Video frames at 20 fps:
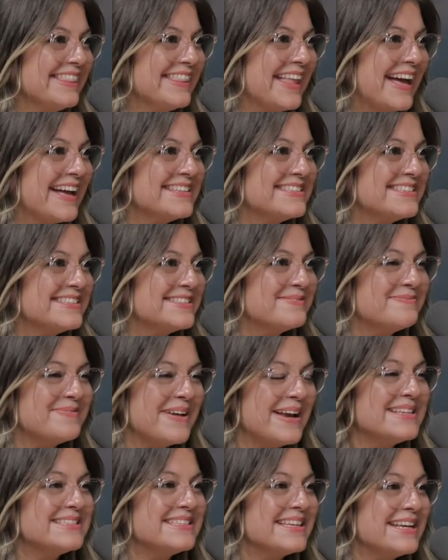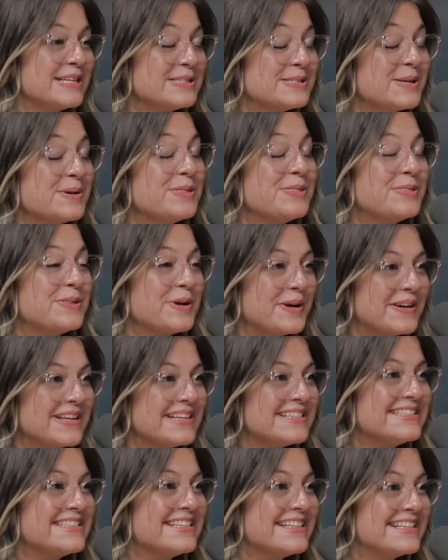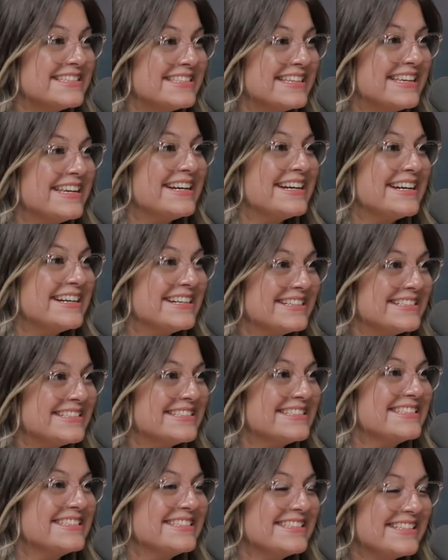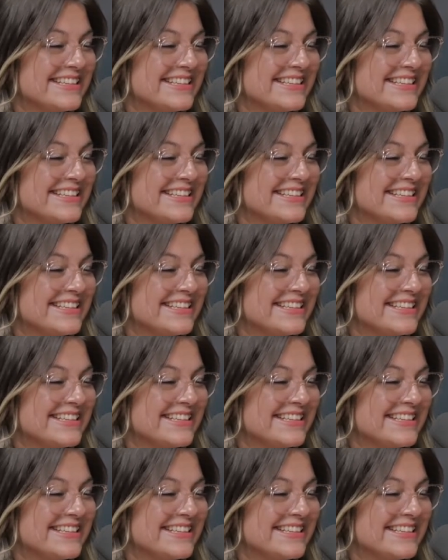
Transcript: That's amazing. So 36 years.